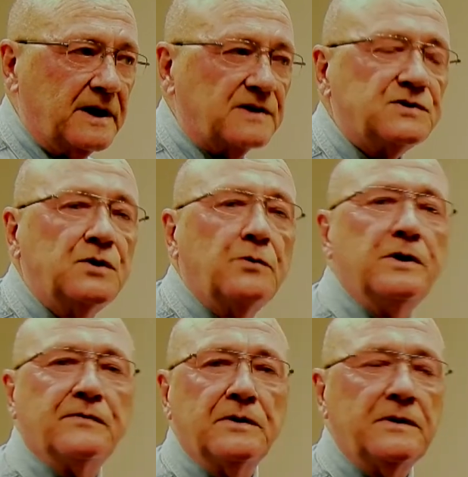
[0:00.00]
It's no
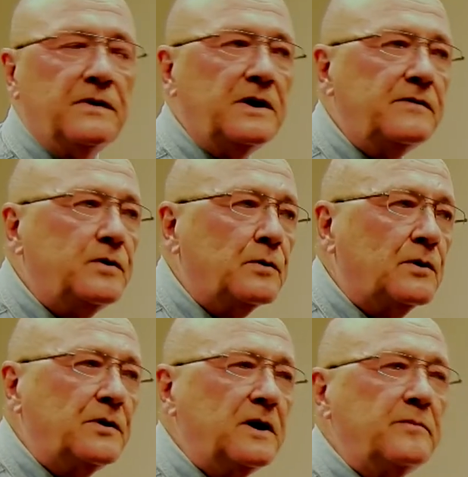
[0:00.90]
different than if you were
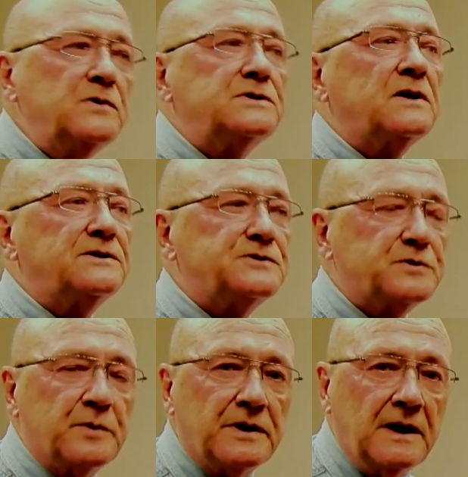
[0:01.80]
learning a musical instrument.